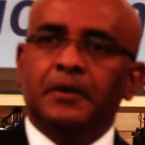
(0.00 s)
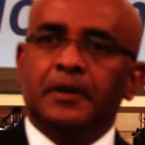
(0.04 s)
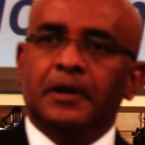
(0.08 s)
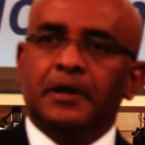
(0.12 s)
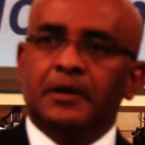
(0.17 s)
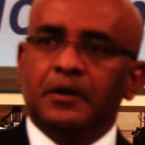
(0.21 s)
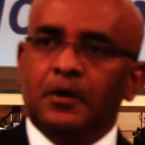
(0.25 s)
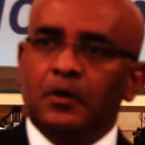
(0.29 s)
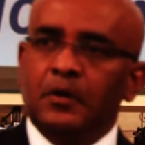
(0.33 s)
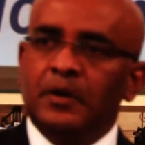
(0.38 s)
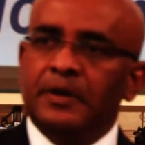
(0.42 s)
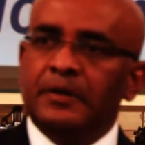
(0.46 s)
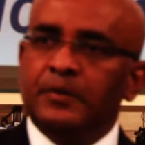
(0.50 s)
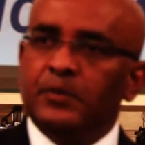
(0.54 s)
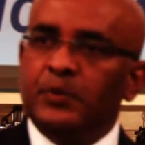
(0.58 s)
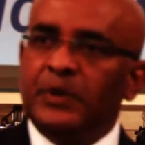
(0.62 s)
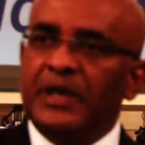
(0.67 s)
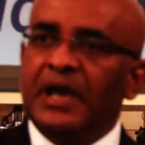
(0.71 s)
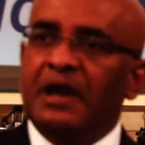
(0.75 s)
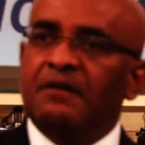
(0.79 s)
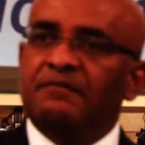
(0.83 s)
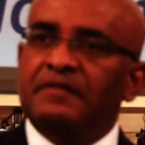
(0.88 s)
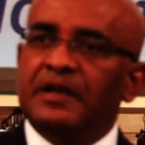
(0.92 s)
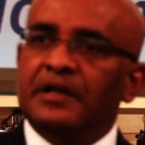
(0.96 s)
You know, we
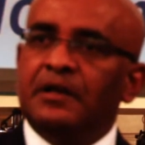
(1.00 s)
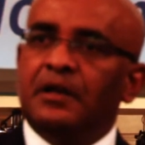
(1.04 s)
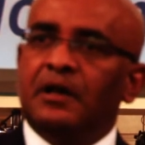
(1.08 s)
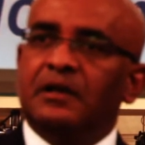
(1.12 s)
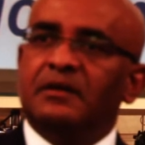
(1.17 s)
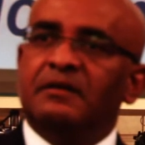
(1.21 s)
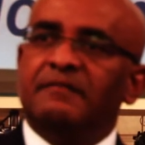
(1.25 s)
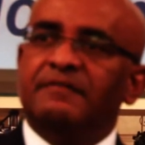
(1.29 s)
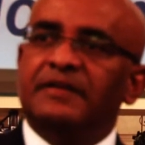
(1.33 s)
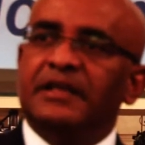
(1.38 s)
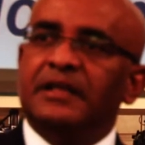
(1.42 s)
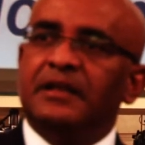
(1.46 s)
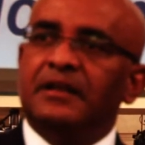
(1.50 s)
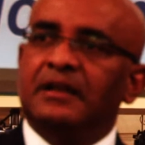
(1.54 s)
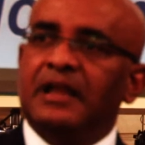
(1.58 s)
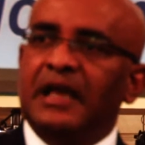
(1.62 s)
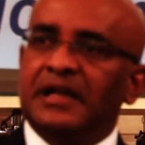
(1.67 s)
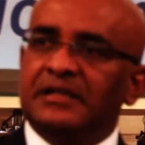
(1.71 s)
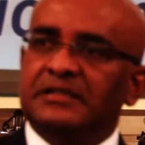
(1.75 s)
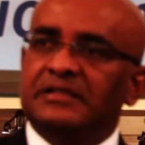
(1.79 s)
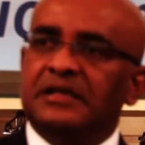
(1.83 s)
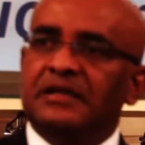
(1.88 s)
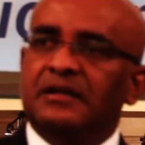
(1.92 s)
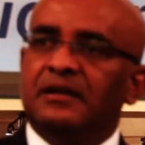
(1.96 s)
have a lot of
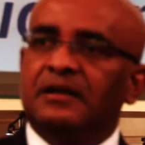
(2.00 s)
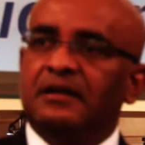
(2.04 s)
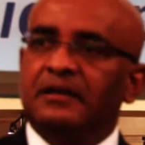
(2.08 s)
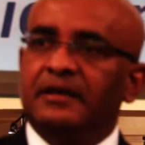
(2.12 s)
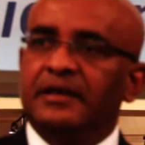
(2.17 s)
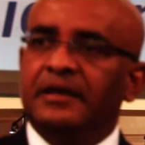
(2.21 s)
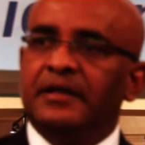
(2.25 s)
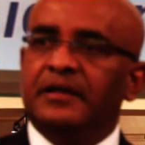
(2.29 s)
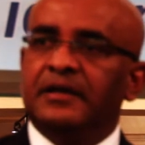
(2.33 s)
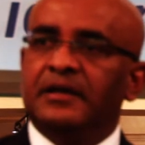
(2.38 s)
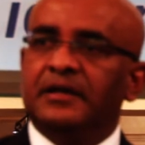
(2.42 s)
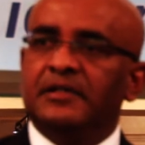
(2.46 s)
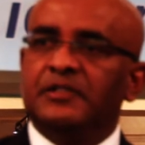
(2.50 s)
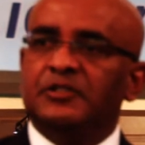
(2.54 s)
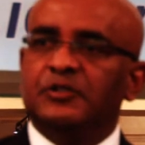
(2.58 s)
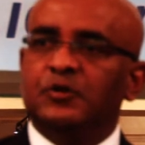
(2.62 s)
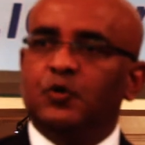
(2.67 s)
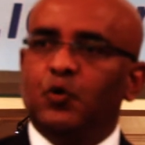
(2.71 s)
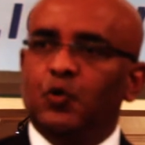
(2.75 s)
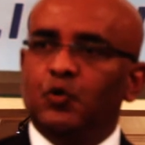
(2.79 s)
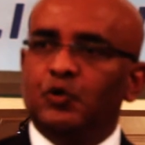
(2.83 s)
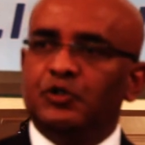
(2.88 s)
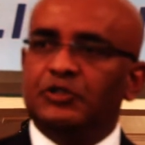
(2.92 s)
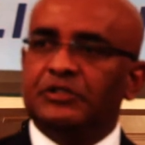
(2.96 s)
elected leaders
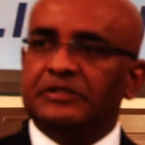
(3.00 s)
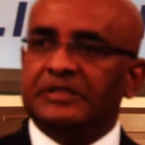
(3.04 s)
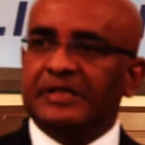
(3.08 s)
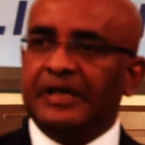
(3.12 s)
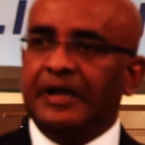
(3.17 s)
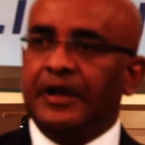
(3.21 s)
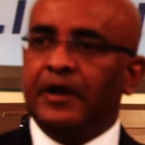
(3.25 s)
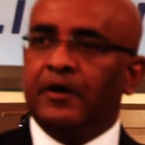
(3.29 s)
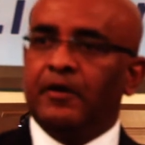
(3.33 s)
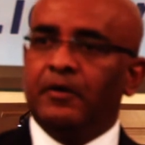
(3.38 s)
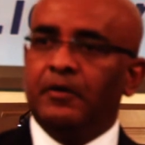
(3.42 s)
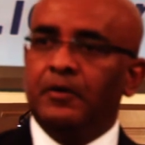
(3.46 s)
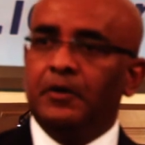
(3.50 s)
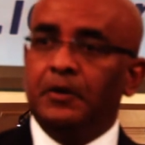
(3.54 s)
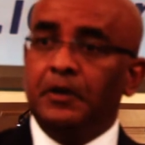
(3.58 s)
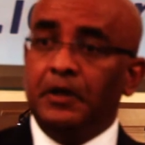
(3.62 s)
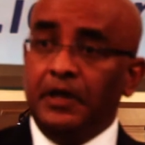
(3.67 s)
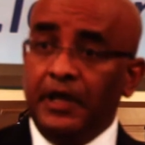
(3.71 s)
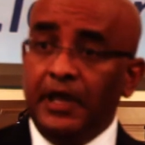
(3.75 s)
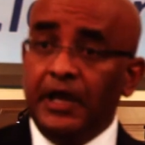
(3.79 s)
who share